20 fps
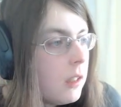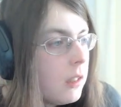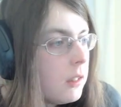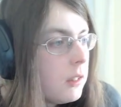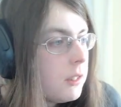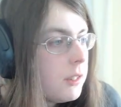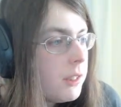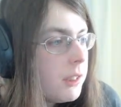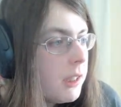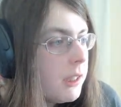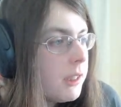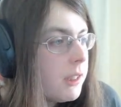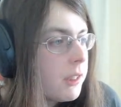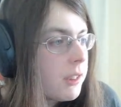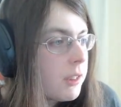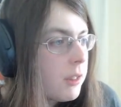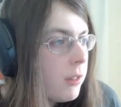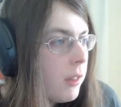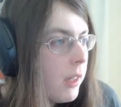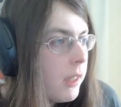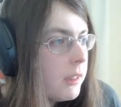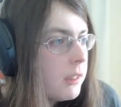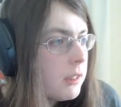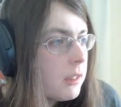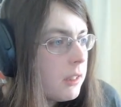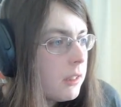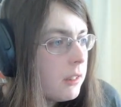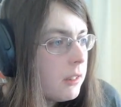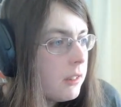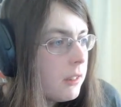Jesus
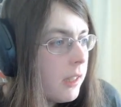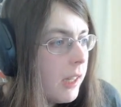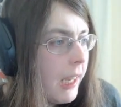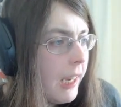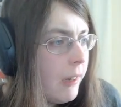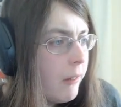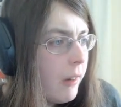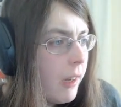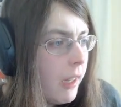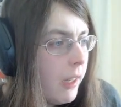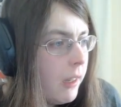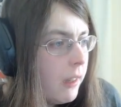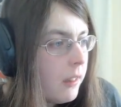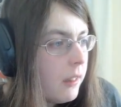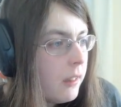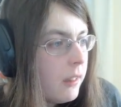Christ. Anyway.